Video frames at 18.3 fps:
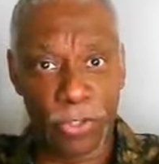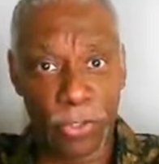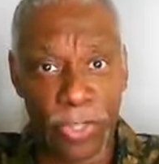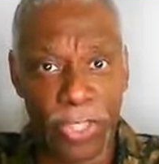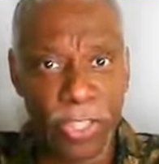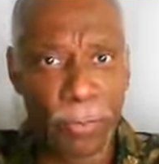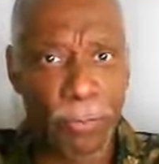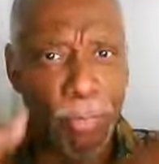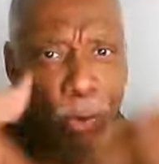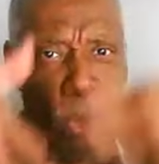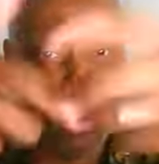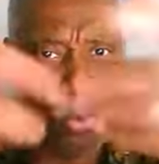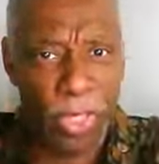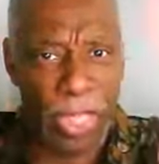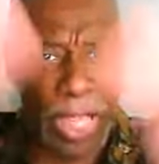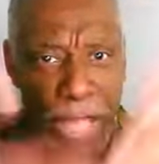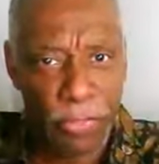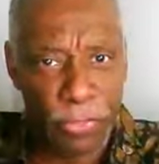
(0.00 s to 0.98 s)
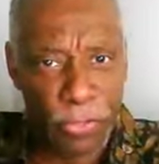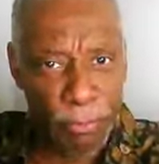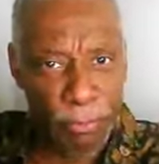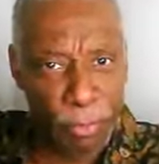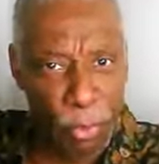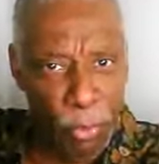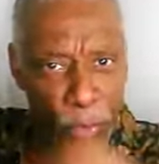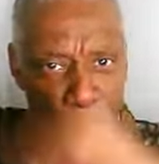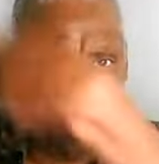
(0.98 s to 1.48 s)
They're each pouring out their
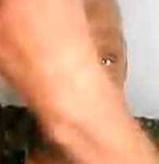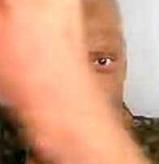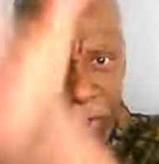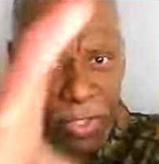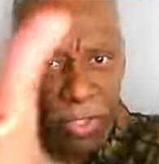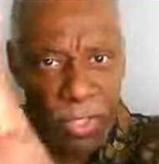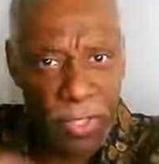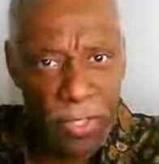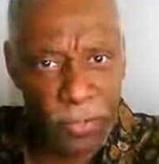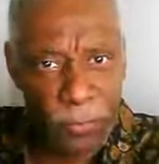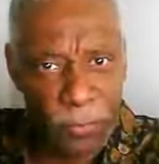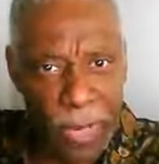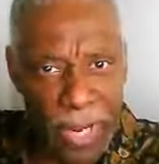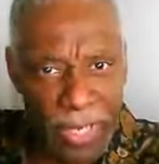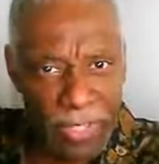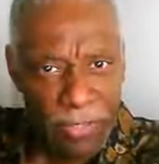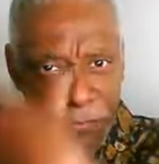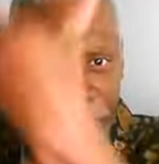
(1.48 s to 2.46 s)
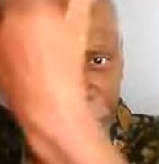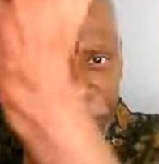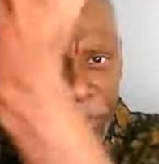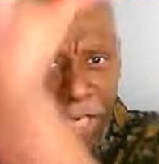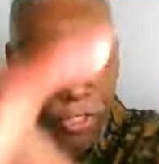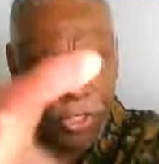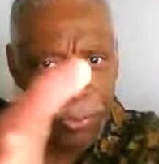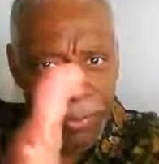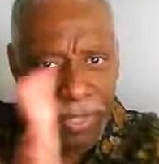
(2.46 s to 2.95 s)
bowls, right, of
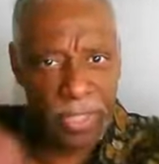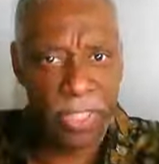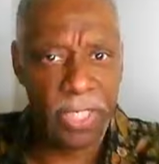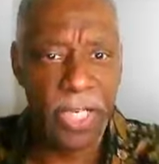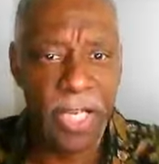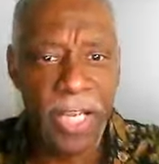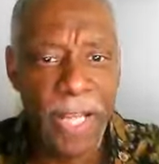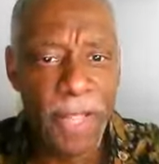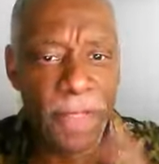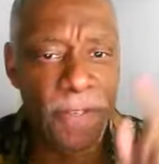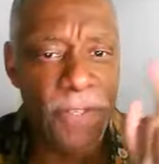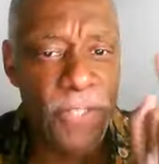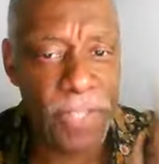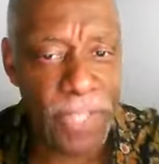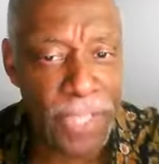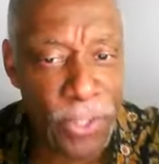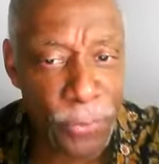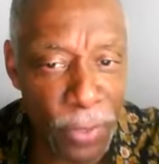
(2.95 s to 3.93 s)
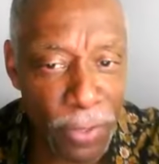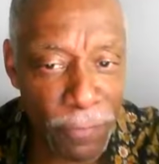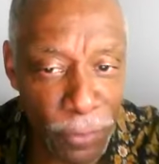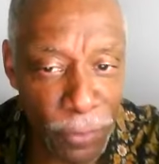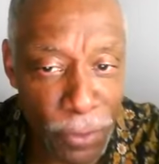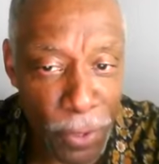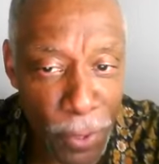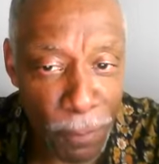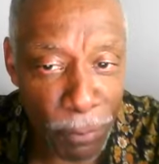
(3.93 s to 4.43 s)
judgment. The sixth
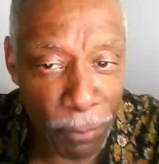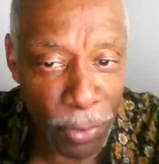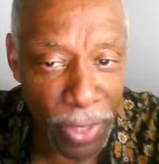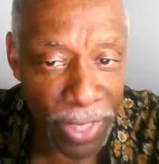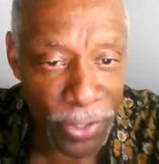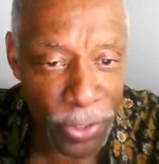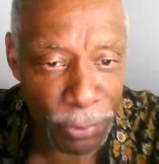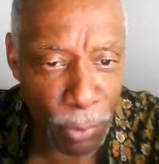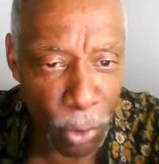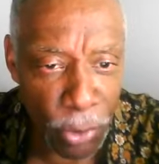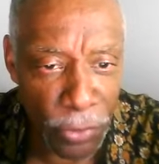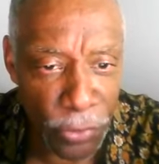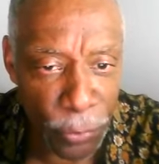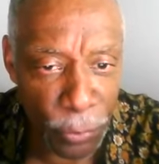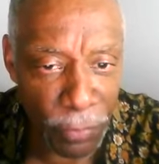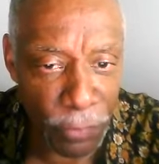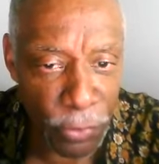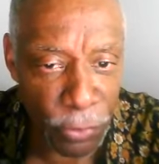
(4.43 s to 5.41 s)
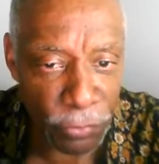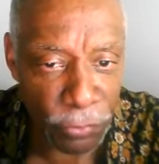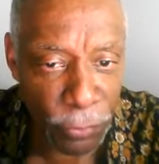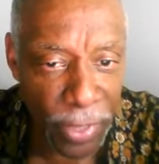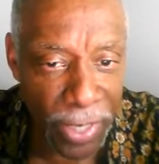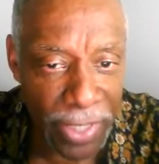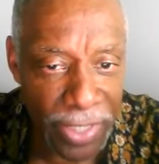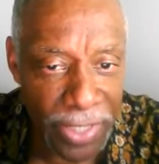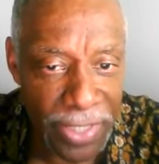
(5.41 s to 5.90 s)
river poured out his bowl on the river
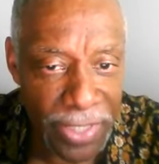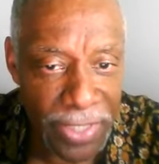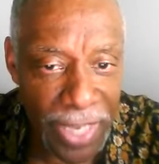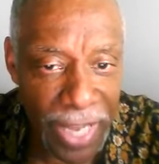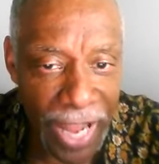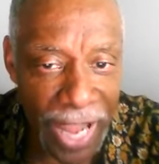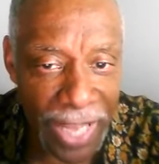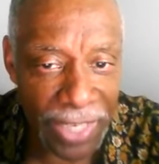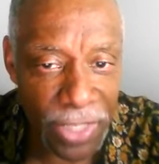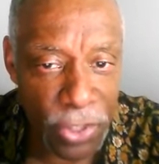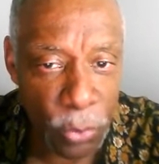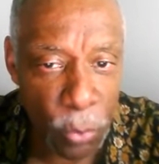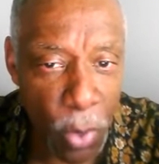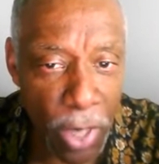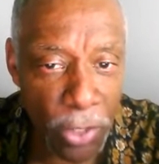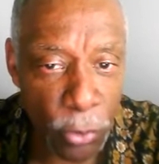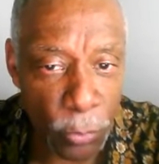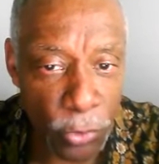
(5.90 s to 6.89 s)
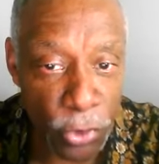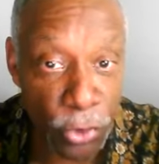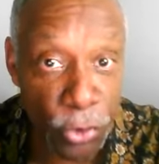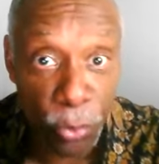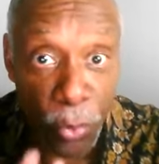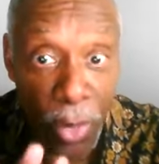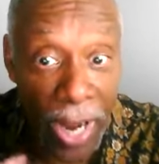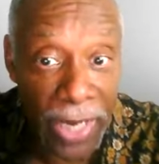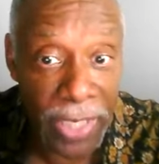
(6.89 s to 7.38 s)
Euphrates, and its water was
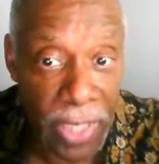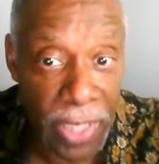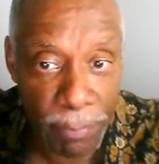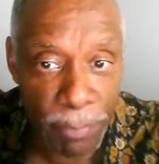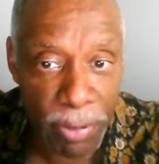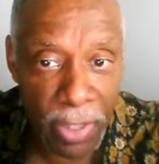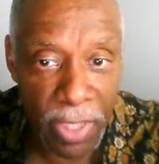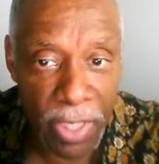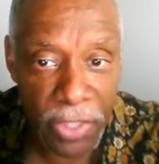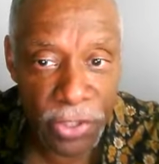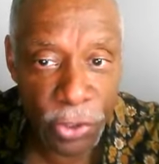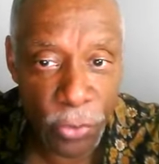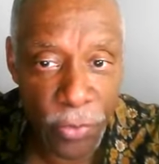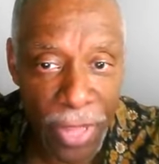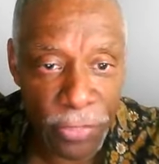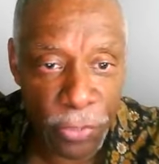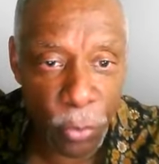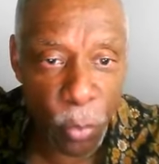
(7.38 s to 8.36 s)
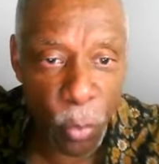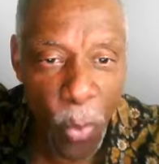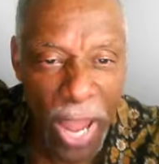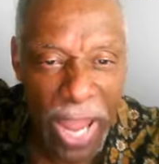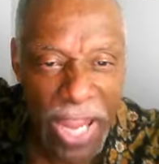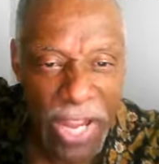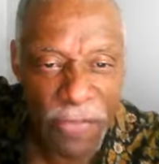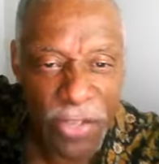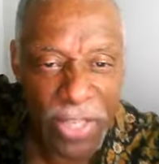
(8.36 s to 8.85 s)
dried up so that the
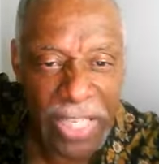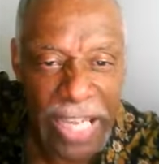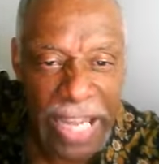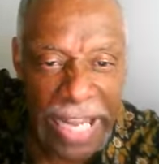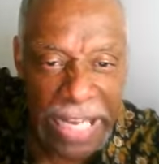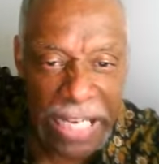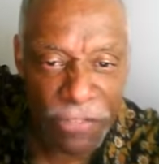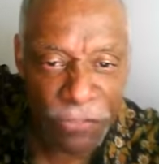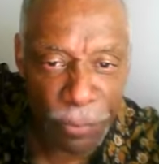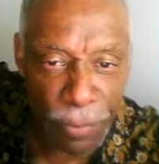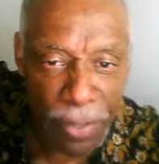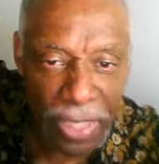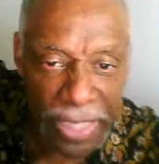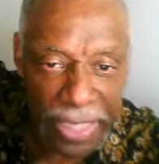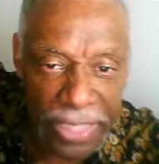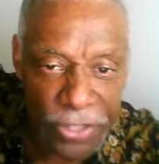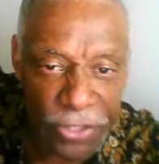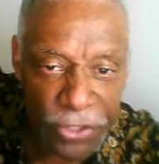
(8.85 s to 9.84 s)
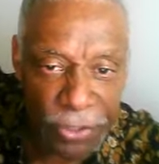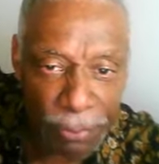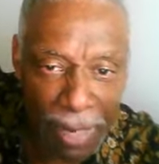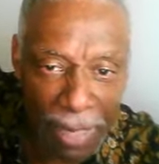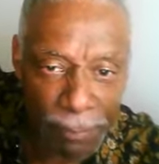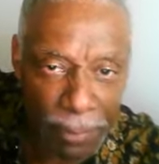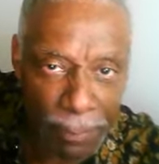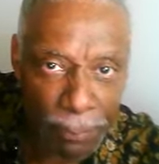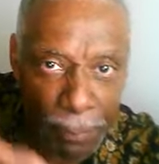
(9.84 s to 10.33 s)
way of the kings from the east
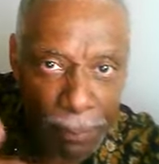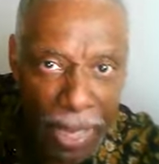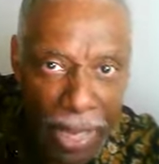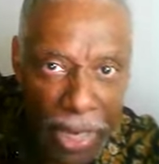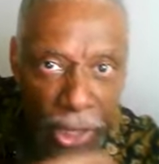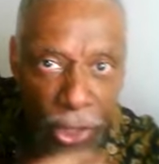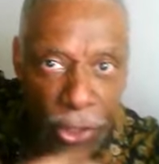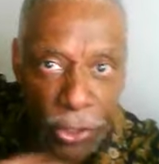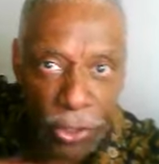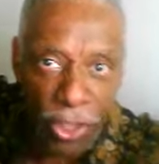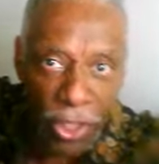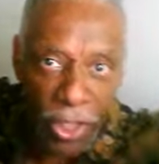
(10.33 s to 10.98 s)
might be prepared.